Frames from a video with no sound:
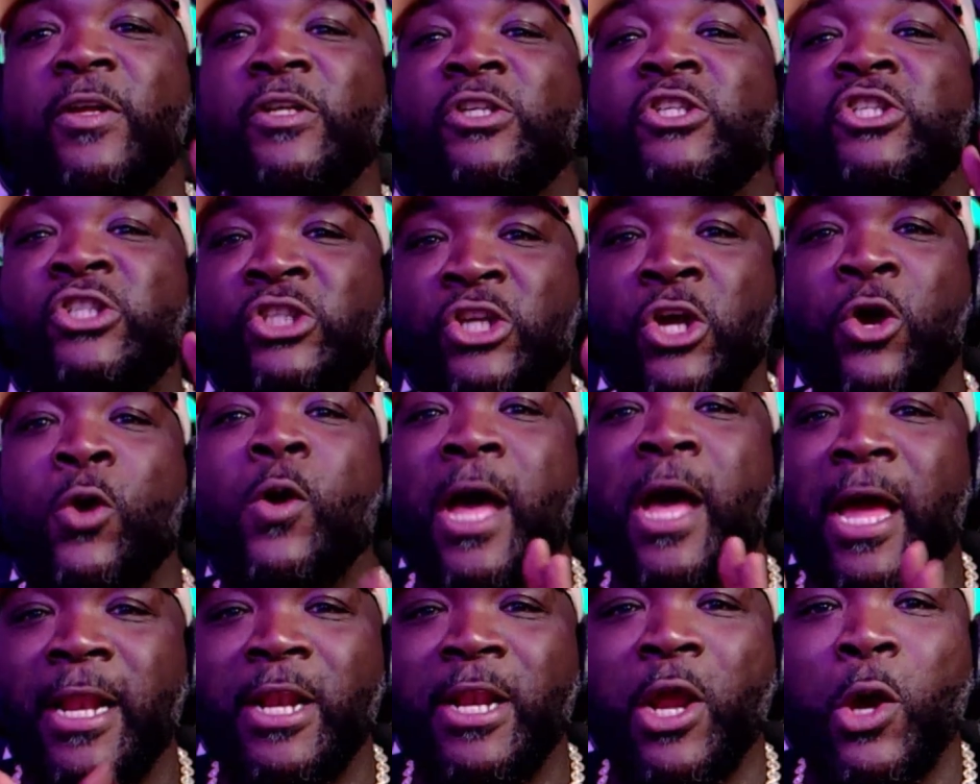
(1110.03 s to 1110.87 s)
sure.
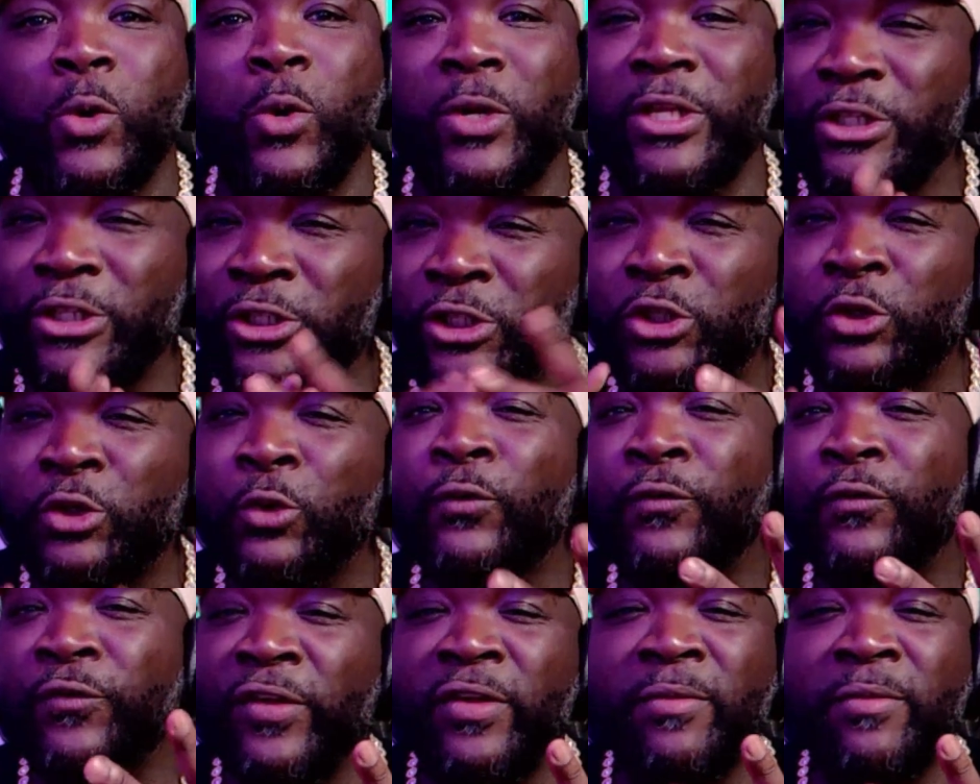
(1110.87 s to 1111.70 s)
I know it's two
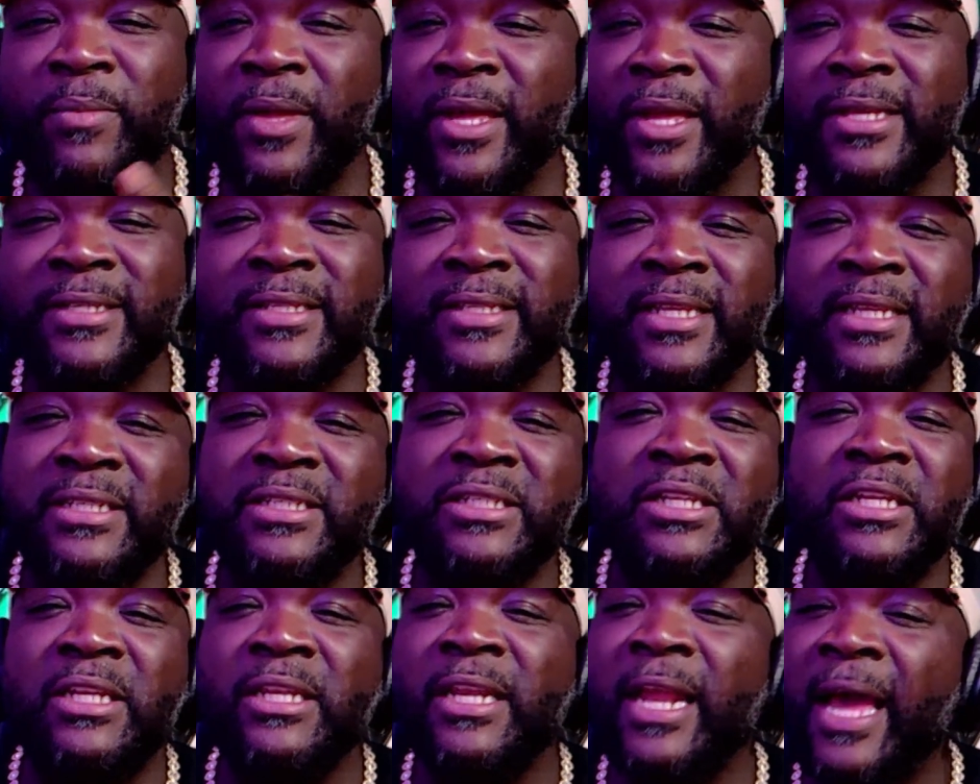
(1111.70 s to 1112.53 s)
females that
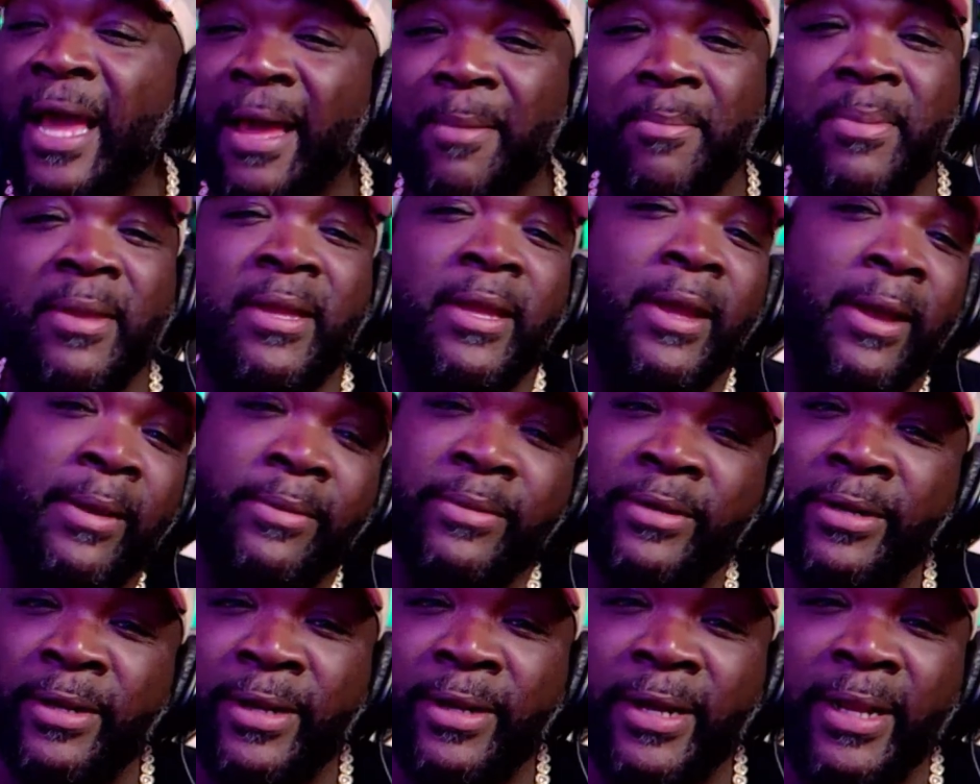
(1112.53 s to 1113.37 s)
should not be up
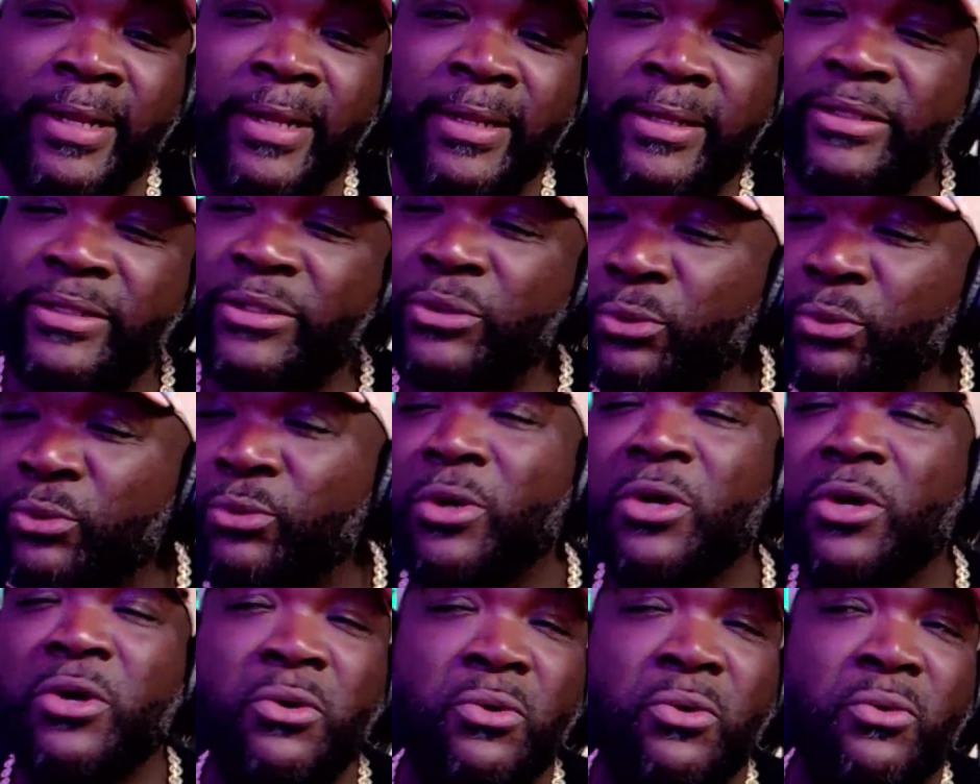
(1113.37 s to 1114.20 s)
there. They too
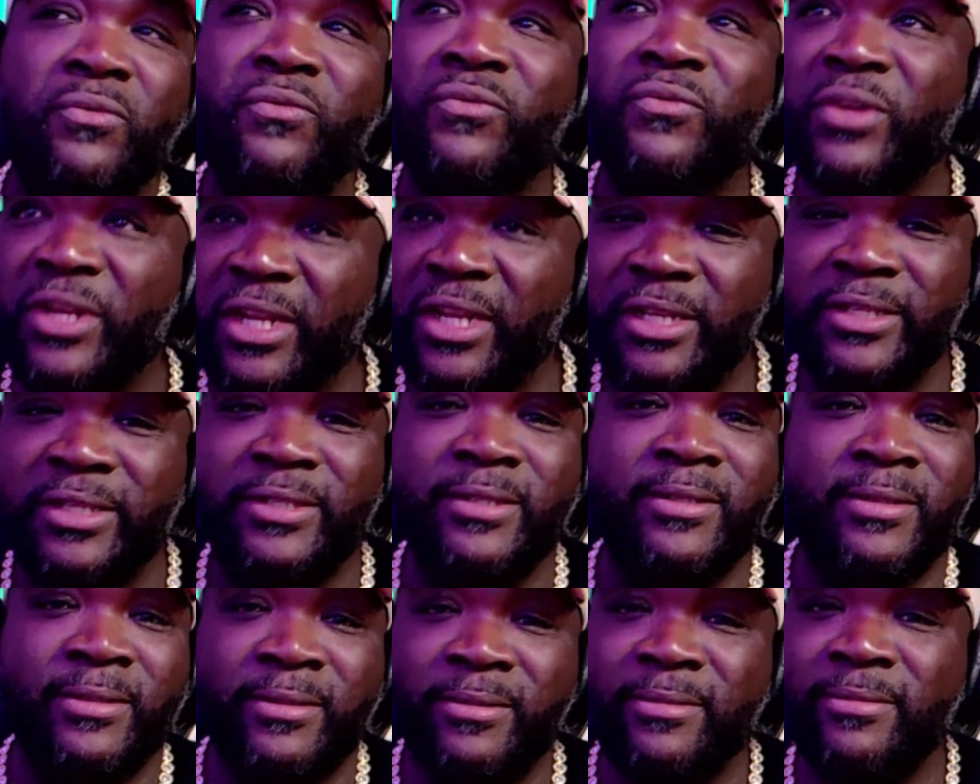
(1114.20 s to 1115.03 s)
old for
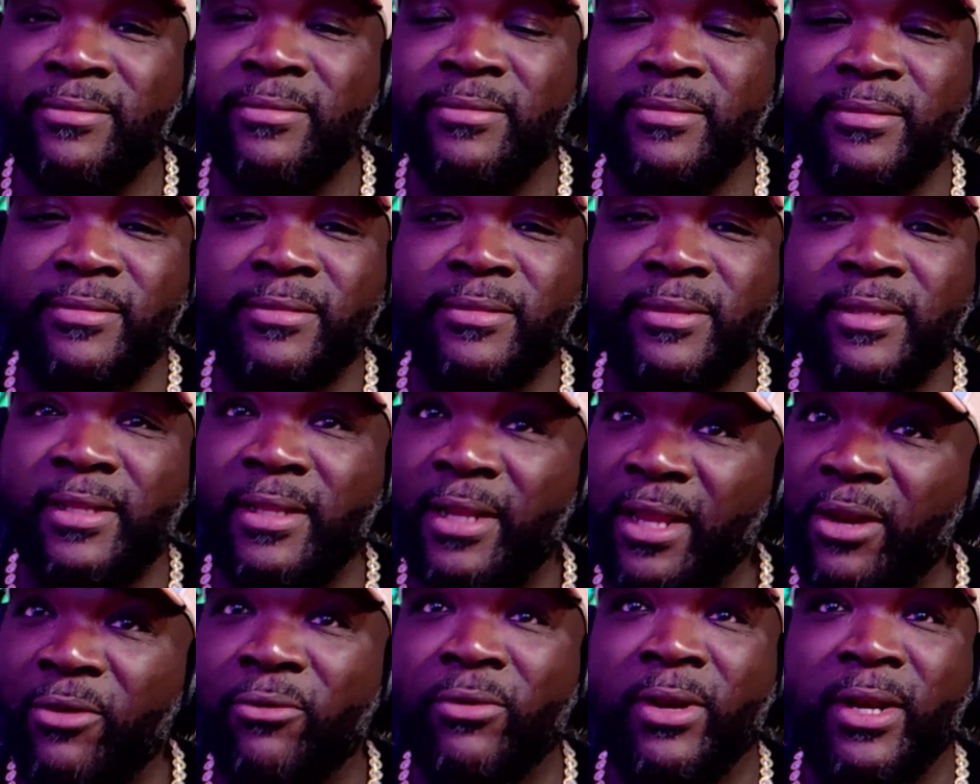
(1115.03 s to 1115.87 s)
this.
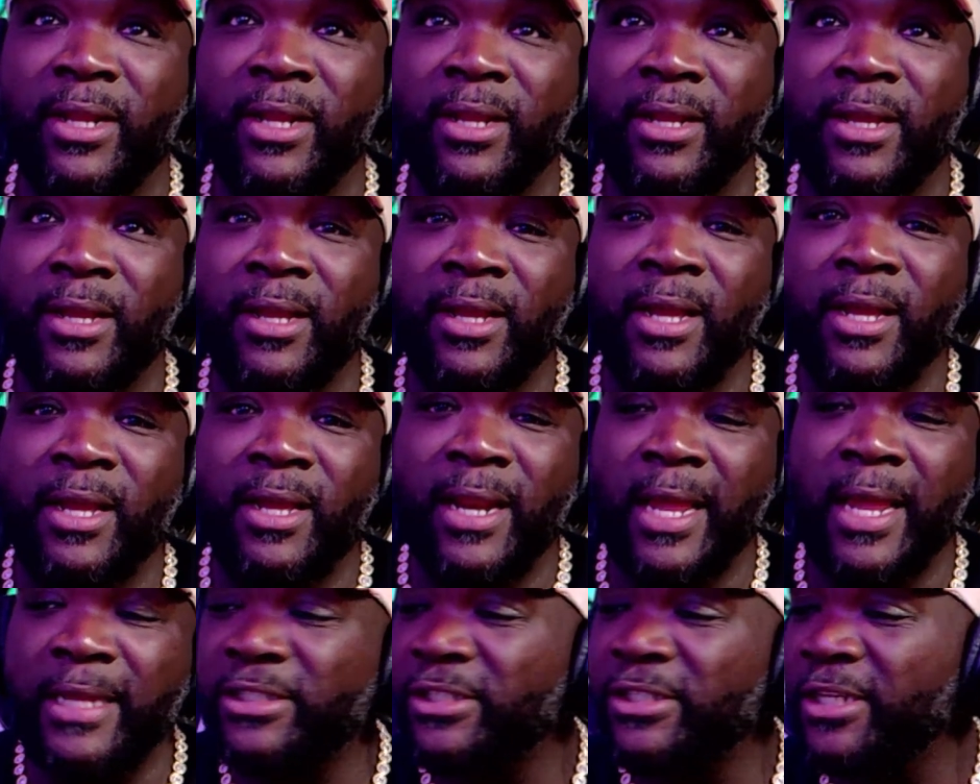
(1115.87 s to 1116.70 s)
Literally.
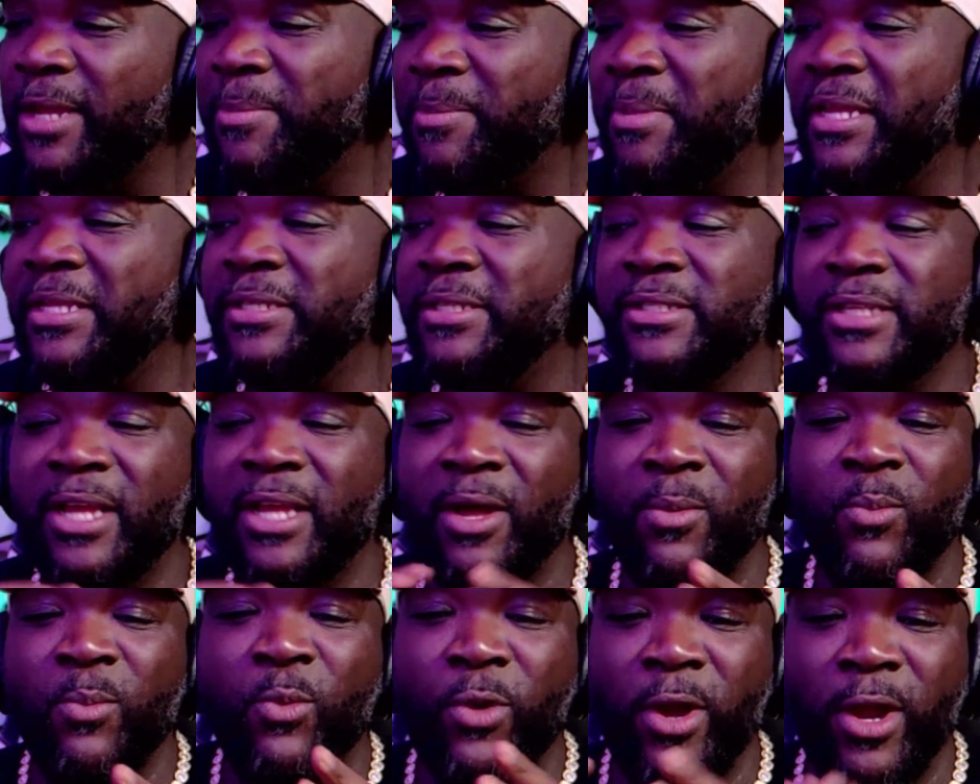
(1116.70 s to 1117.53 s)
They should be
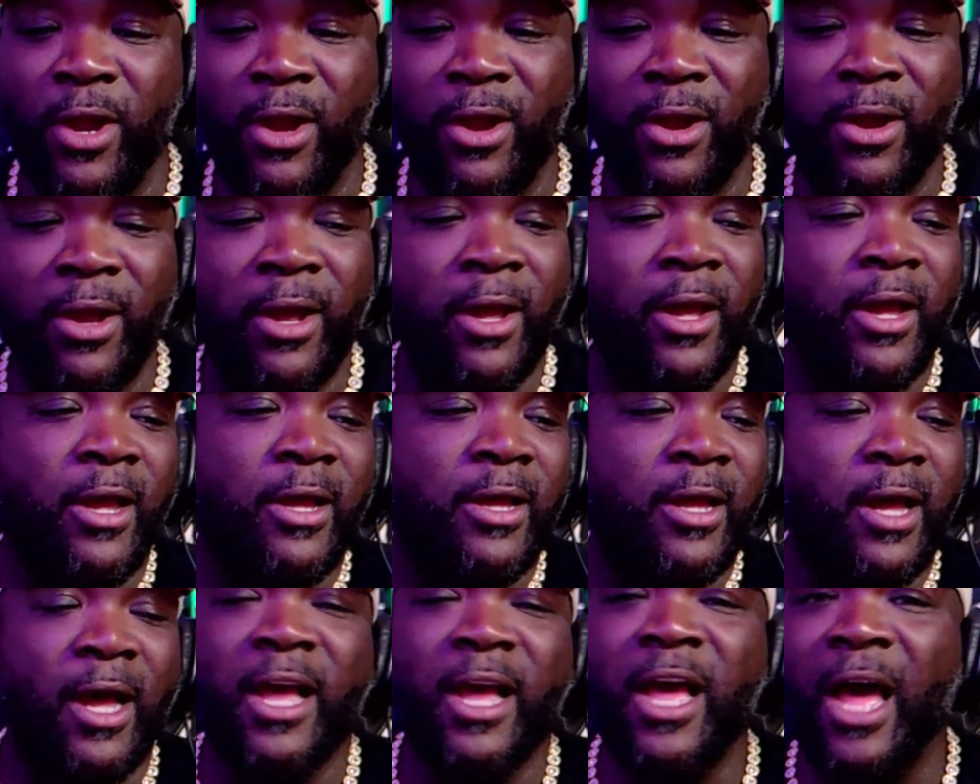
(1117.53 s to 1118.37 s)
somewhere
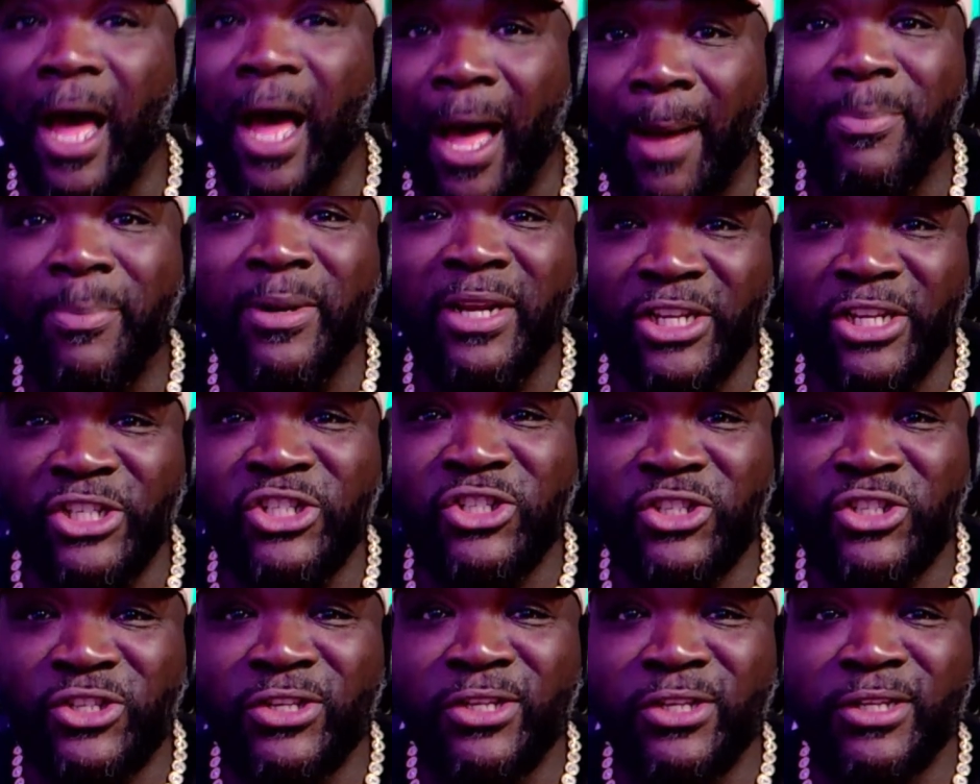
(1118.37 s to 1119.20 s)

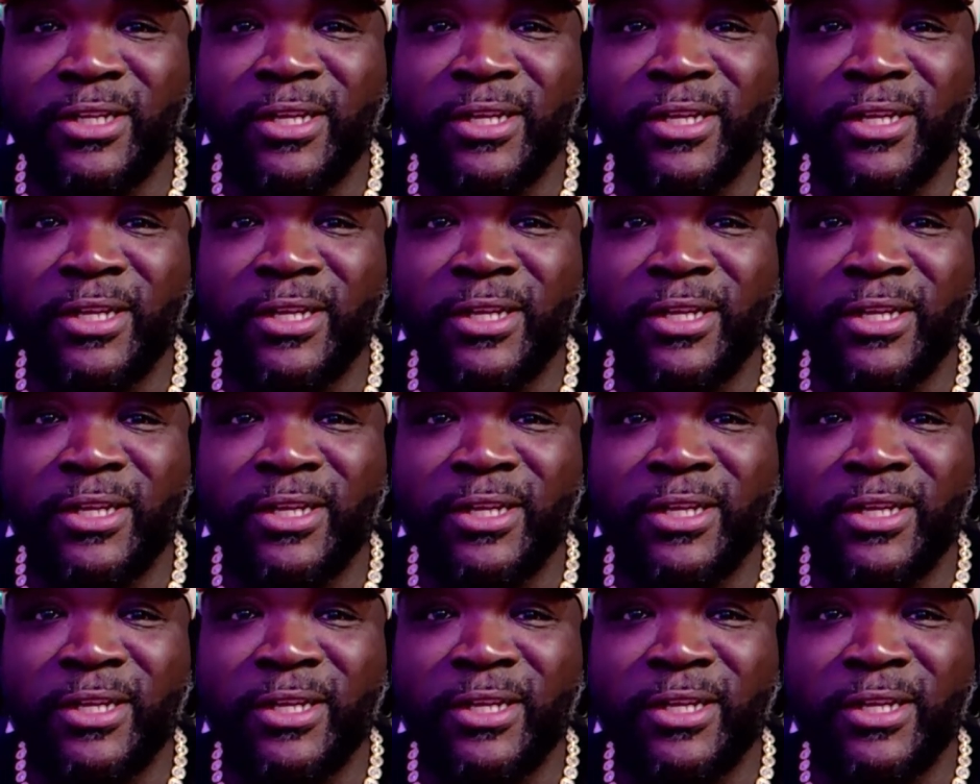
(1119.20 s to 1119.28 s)
accomplished